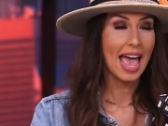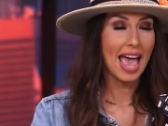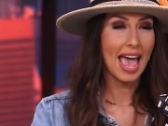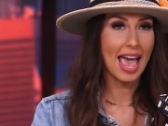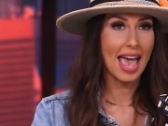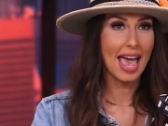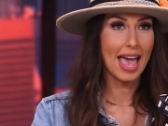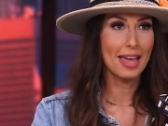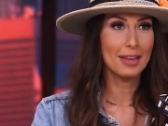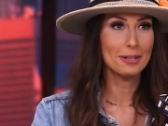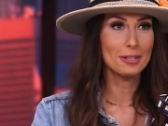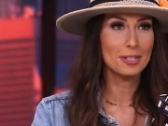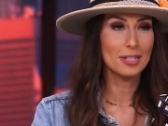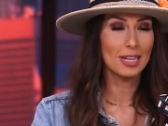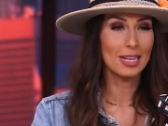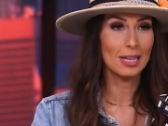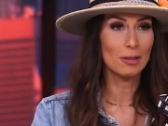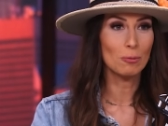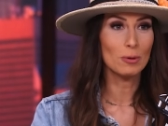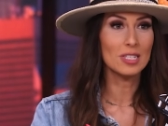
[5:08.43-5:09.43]
And
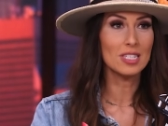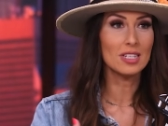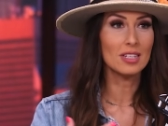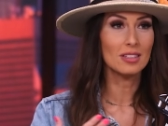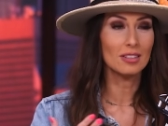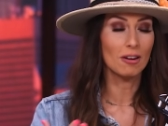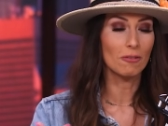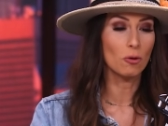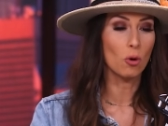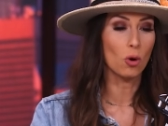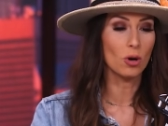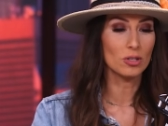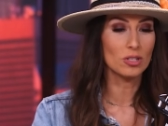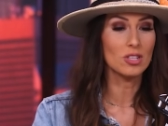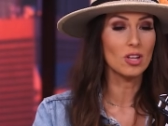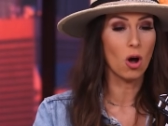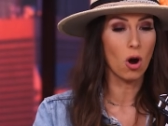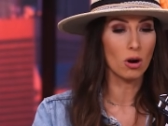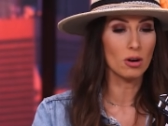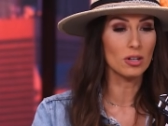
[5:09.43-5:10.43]
it was, of course,
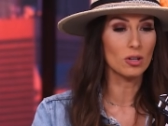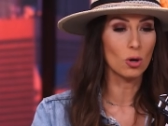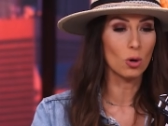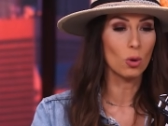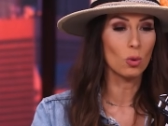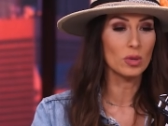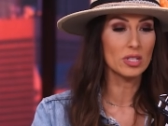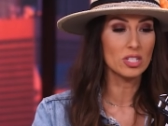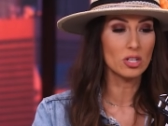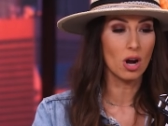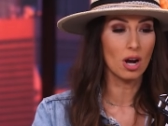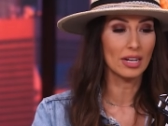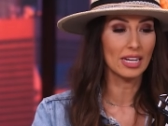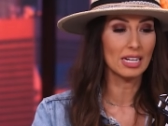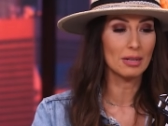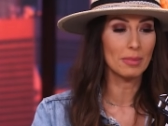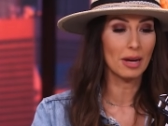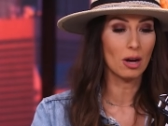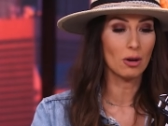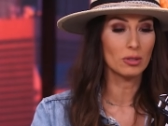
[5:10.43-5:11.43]
the article was
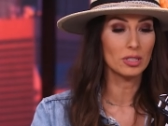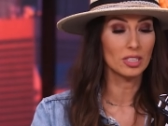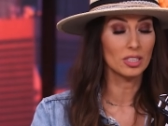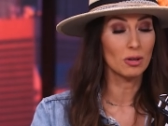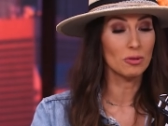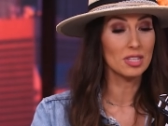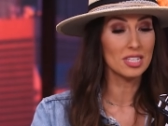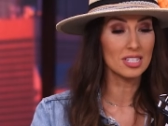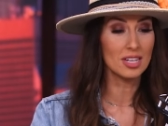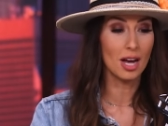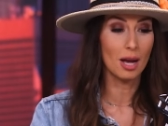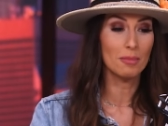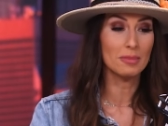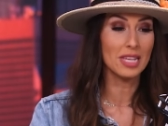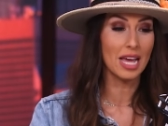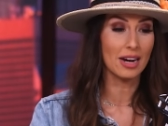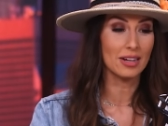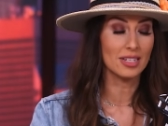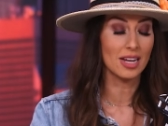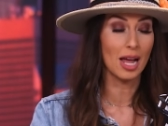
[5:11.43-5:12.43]
talking about, you know, this comes
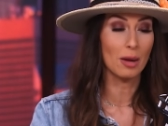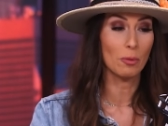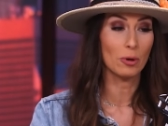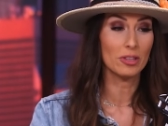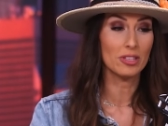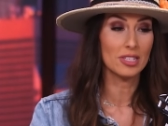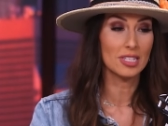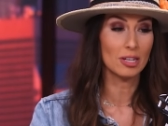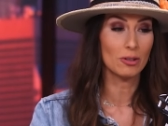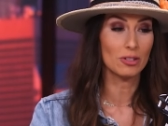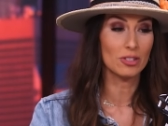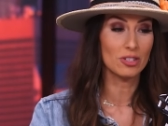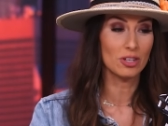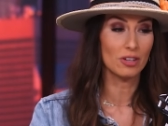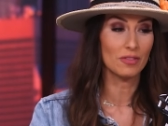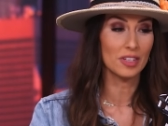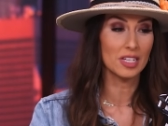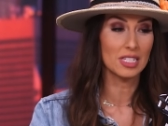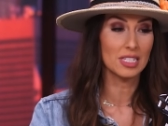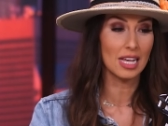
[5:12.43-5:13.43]
at a time where the Secret
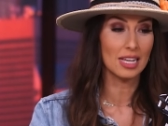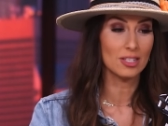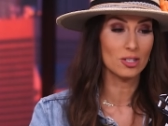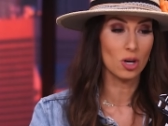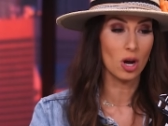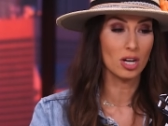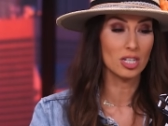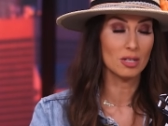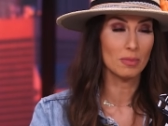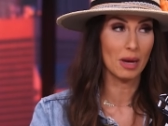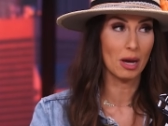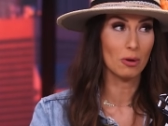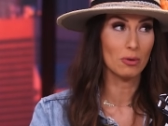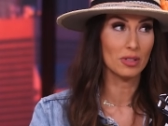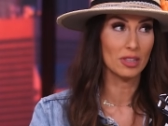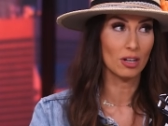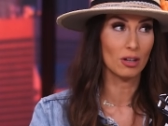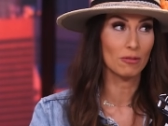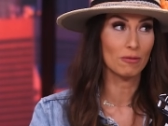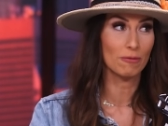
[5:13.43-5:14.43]
Service has talked
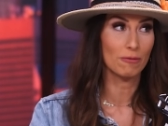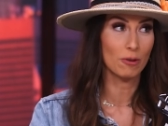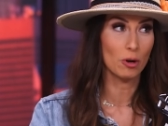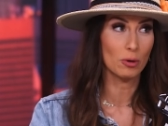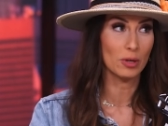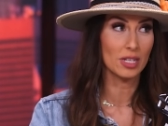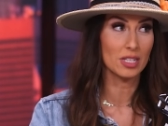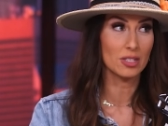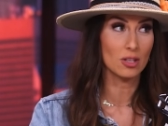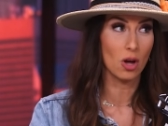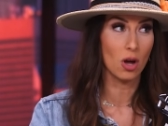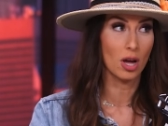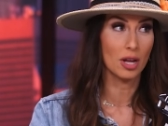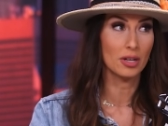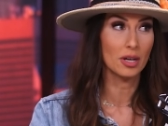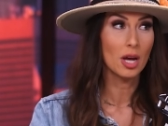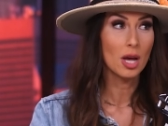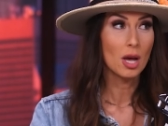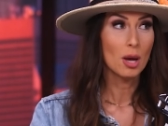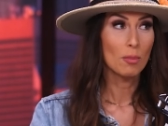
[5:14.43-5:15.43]
about their focus
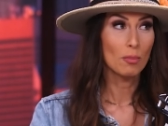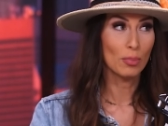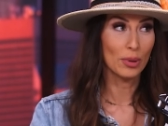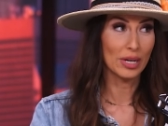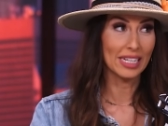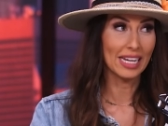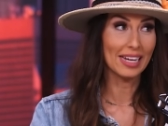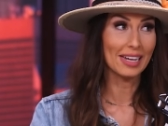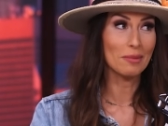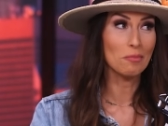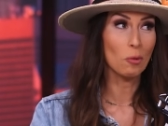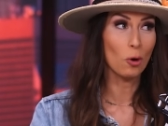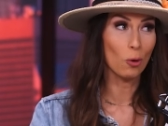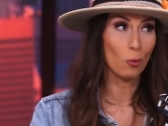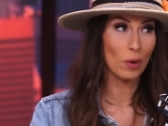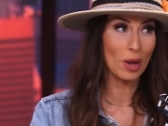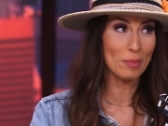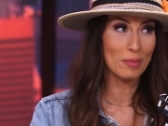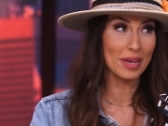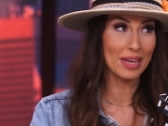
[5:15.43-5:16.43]
on bringing in more
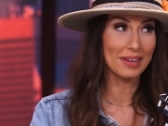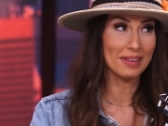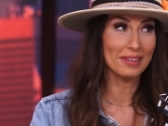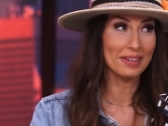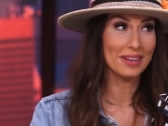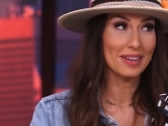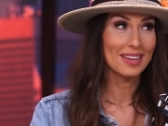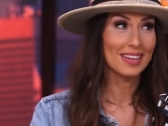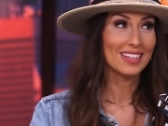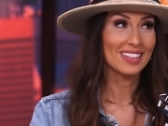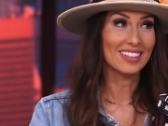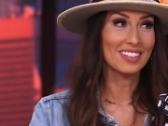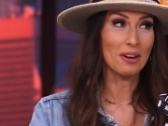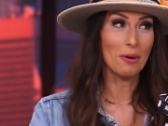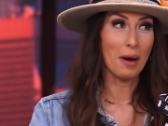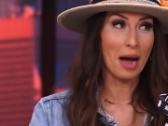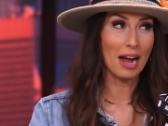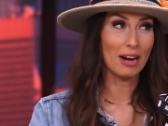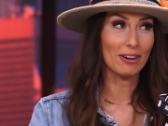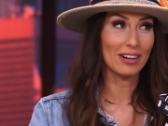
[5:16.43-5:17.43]
women, you
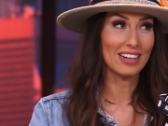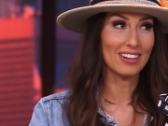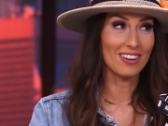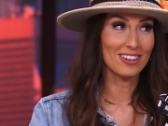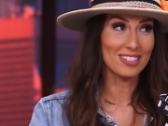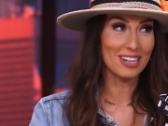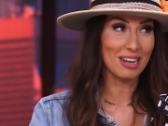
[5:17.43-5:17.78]
know, hiring on